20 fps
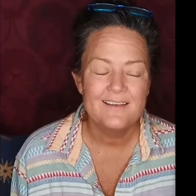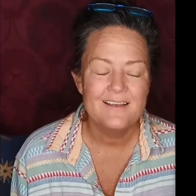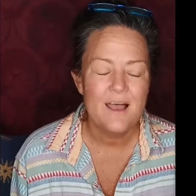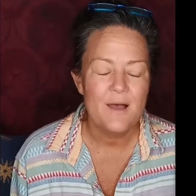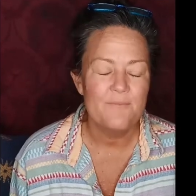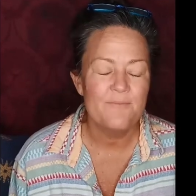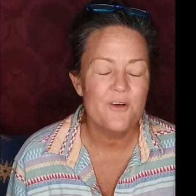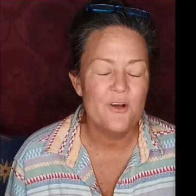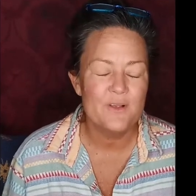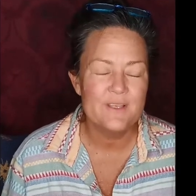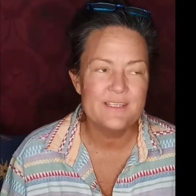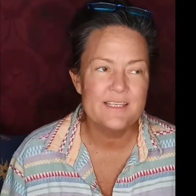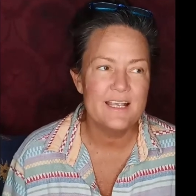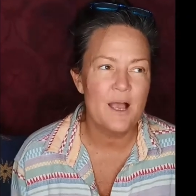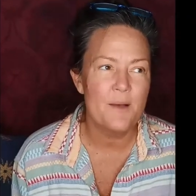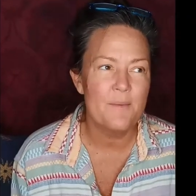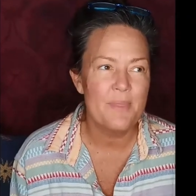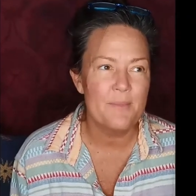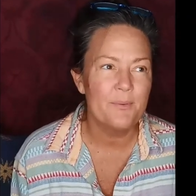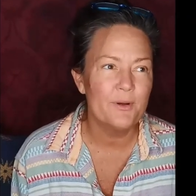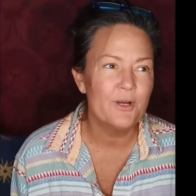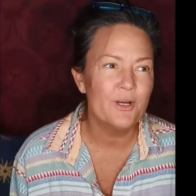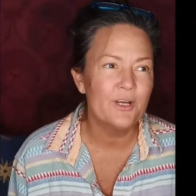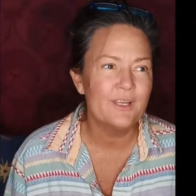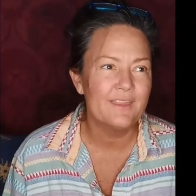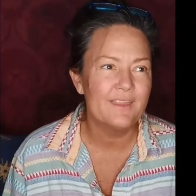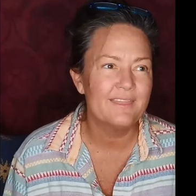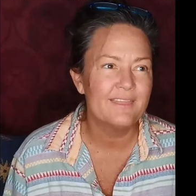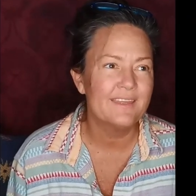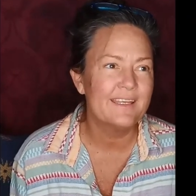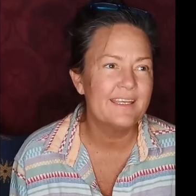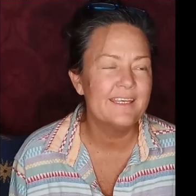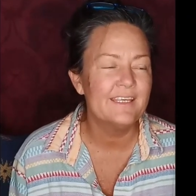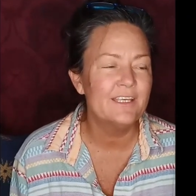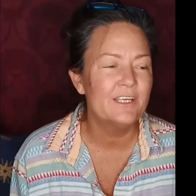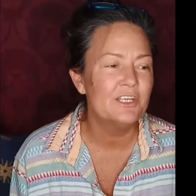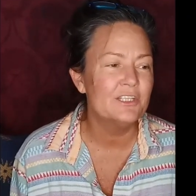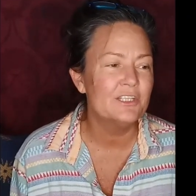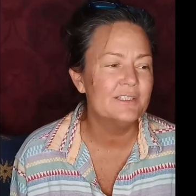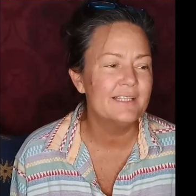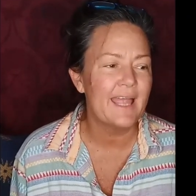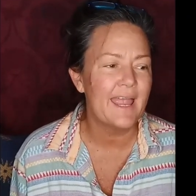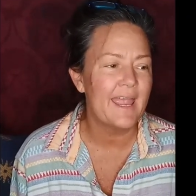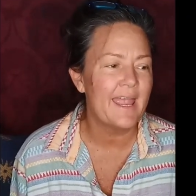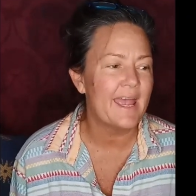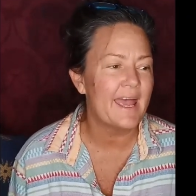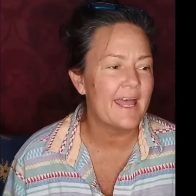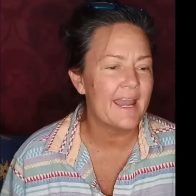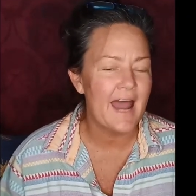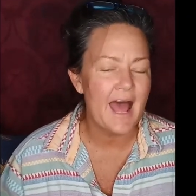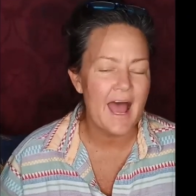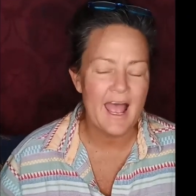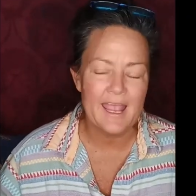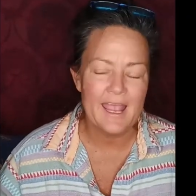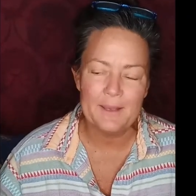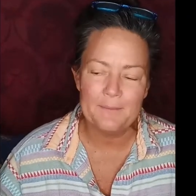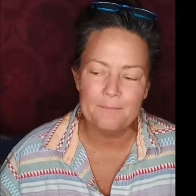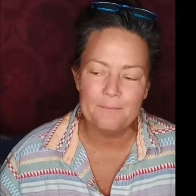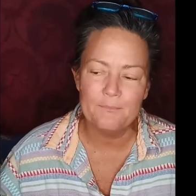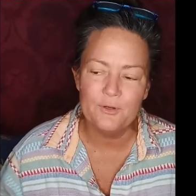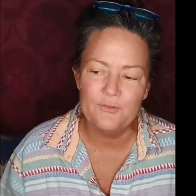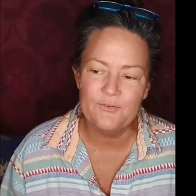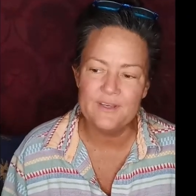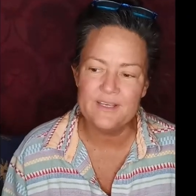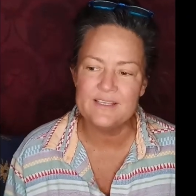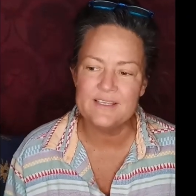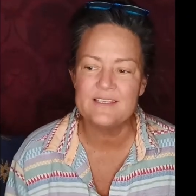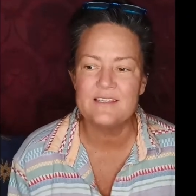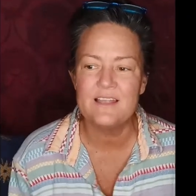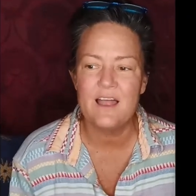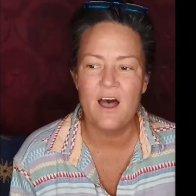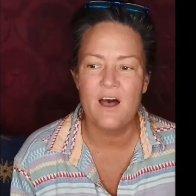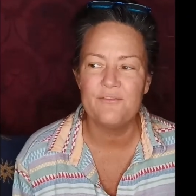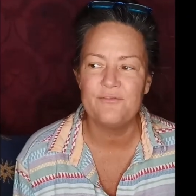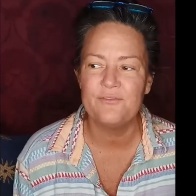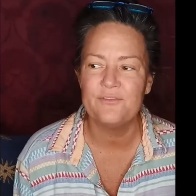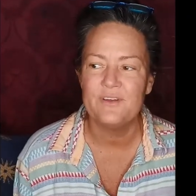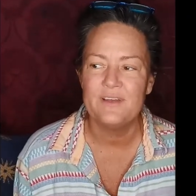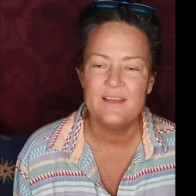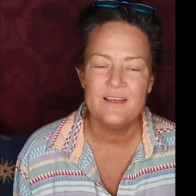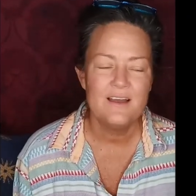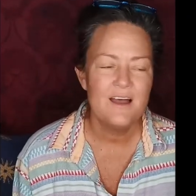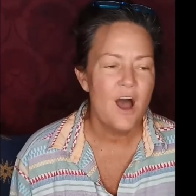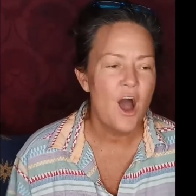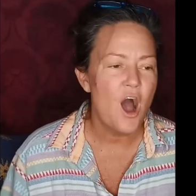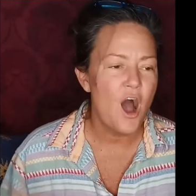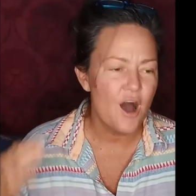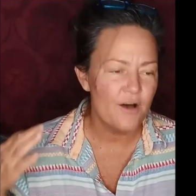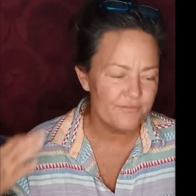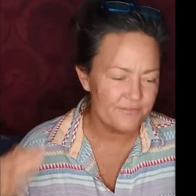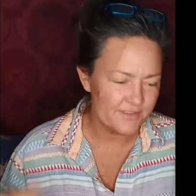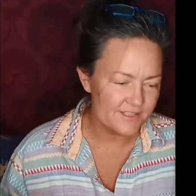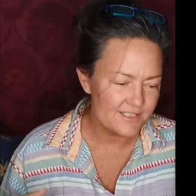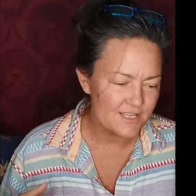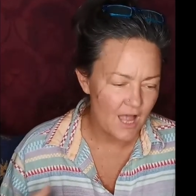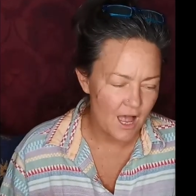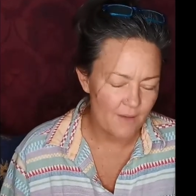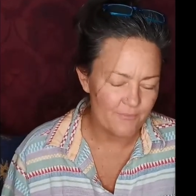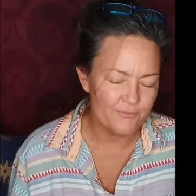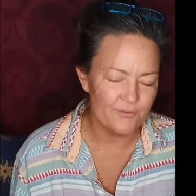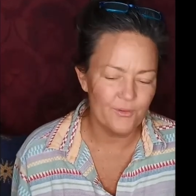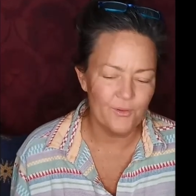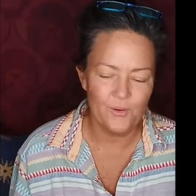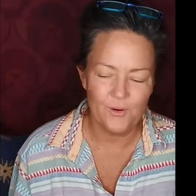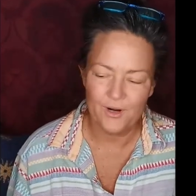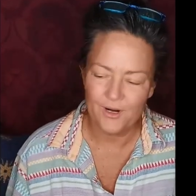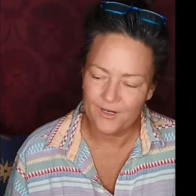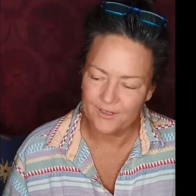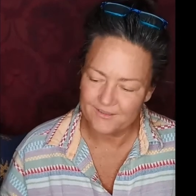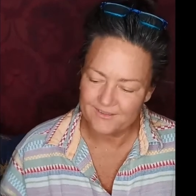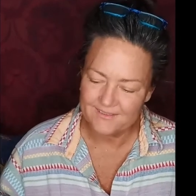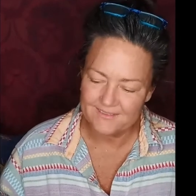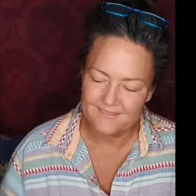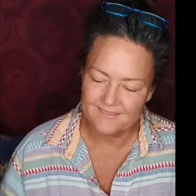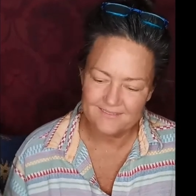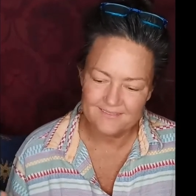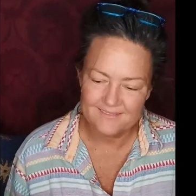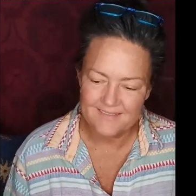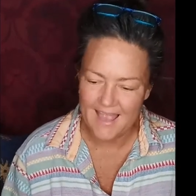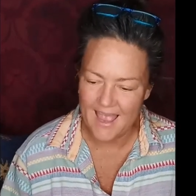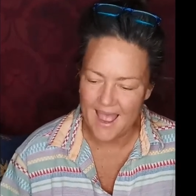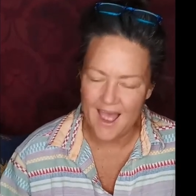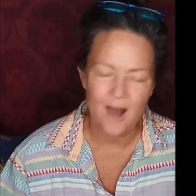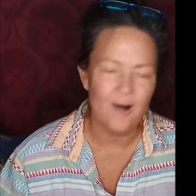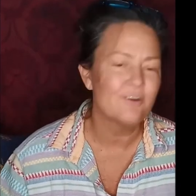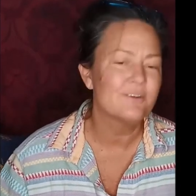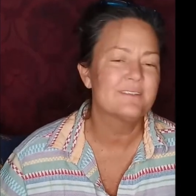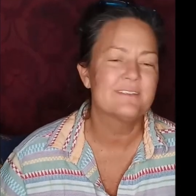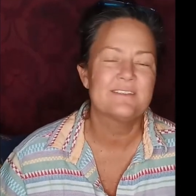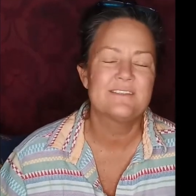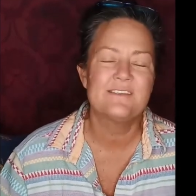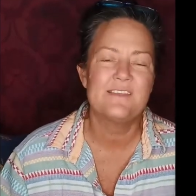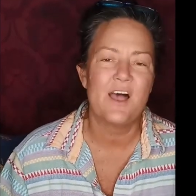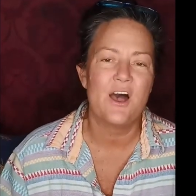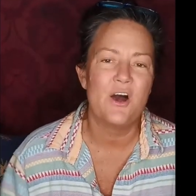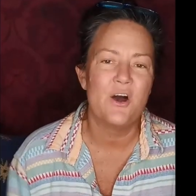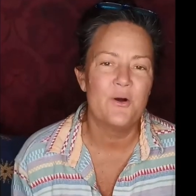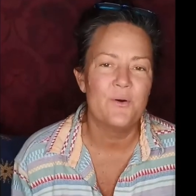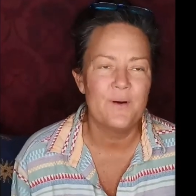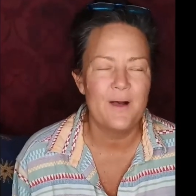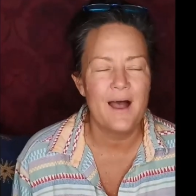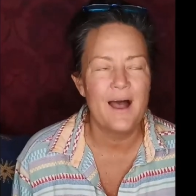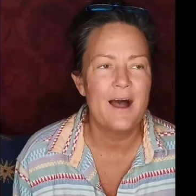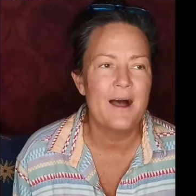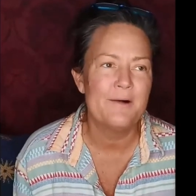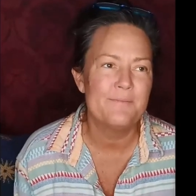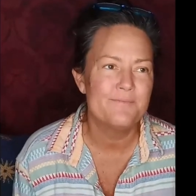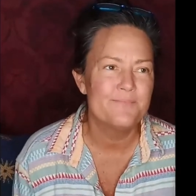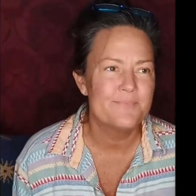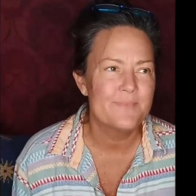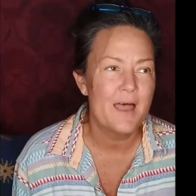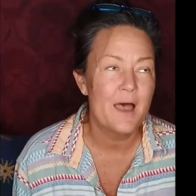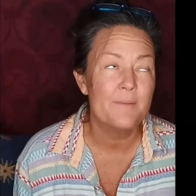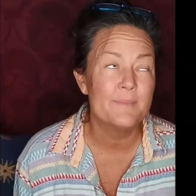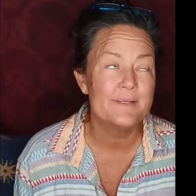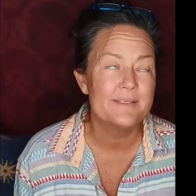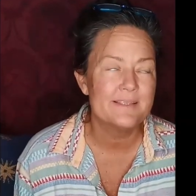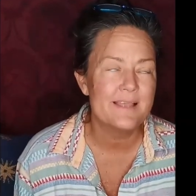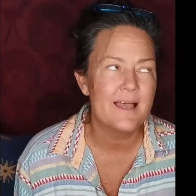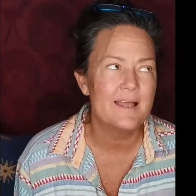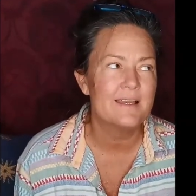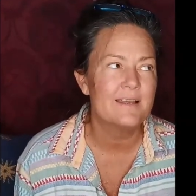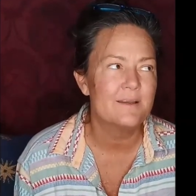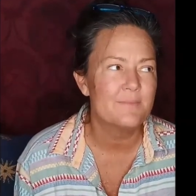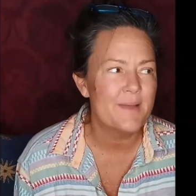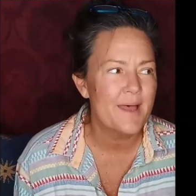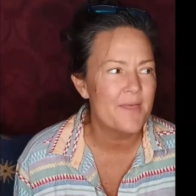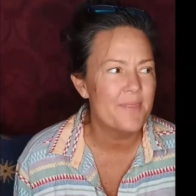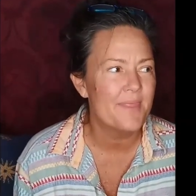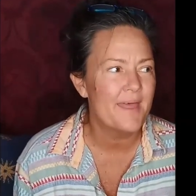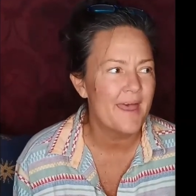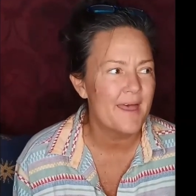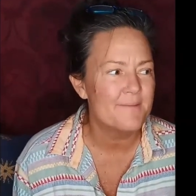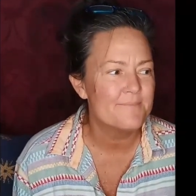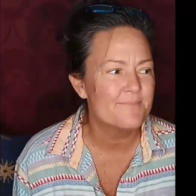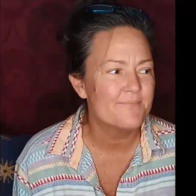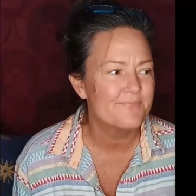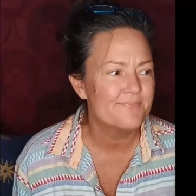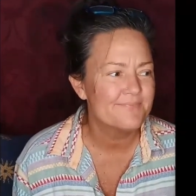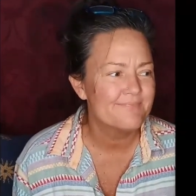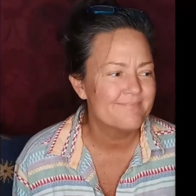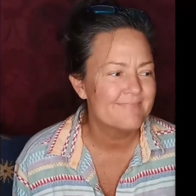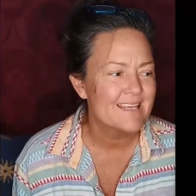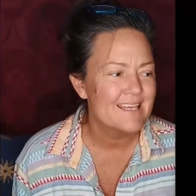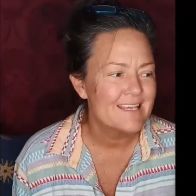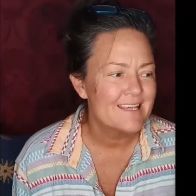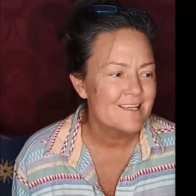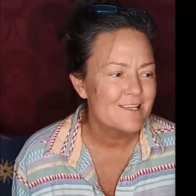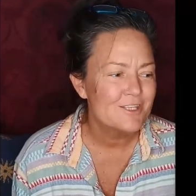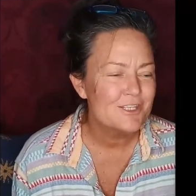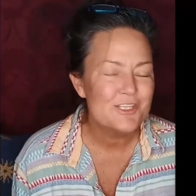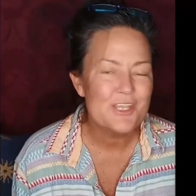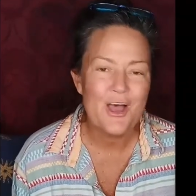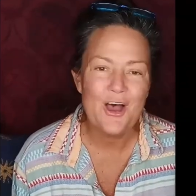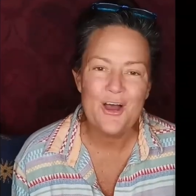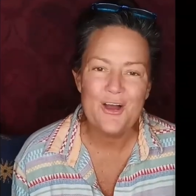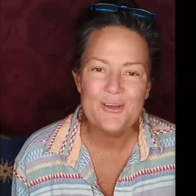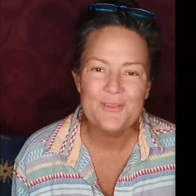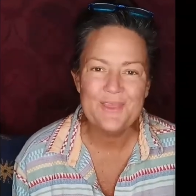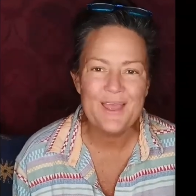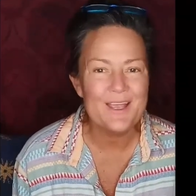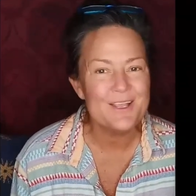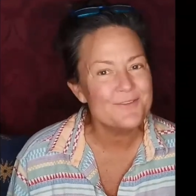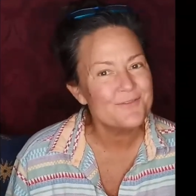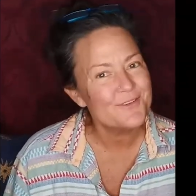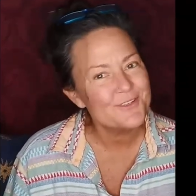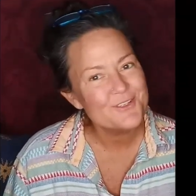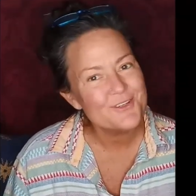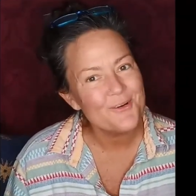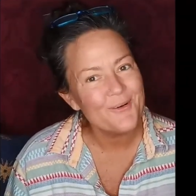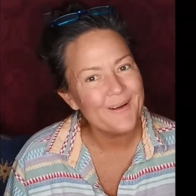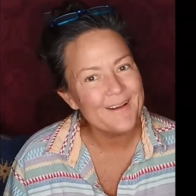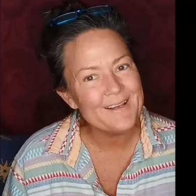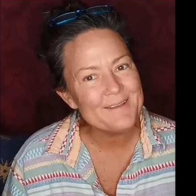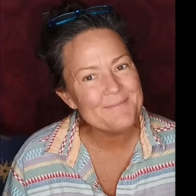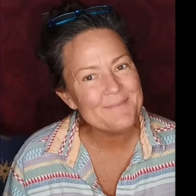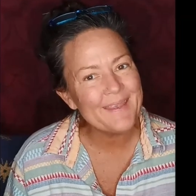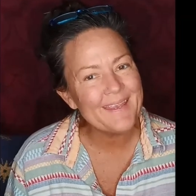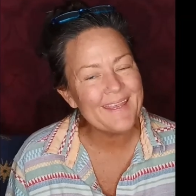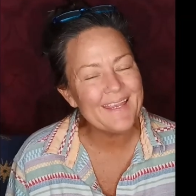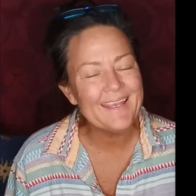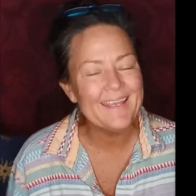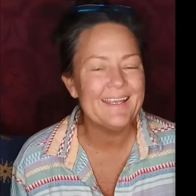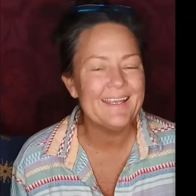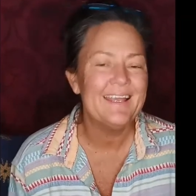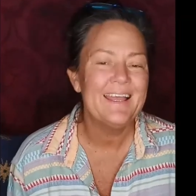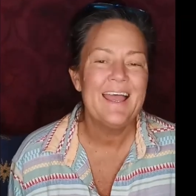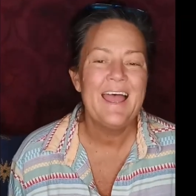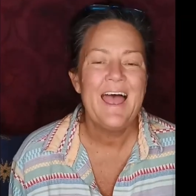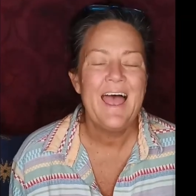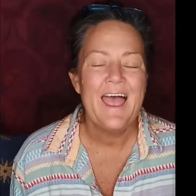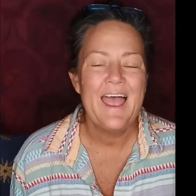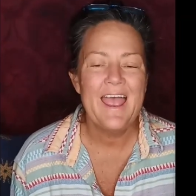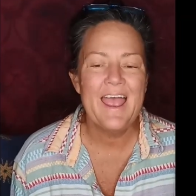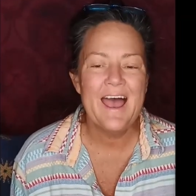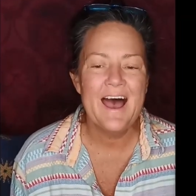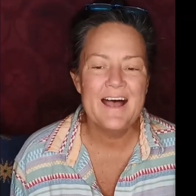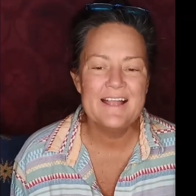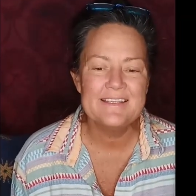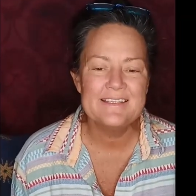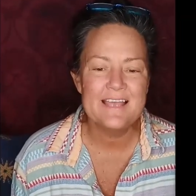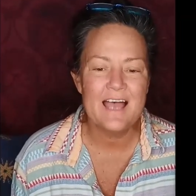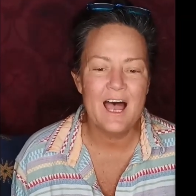I'm focusing on the book, the kiln, and I am moving stuff off the top floor out. So I'm excited about that. So thanks for joining me. And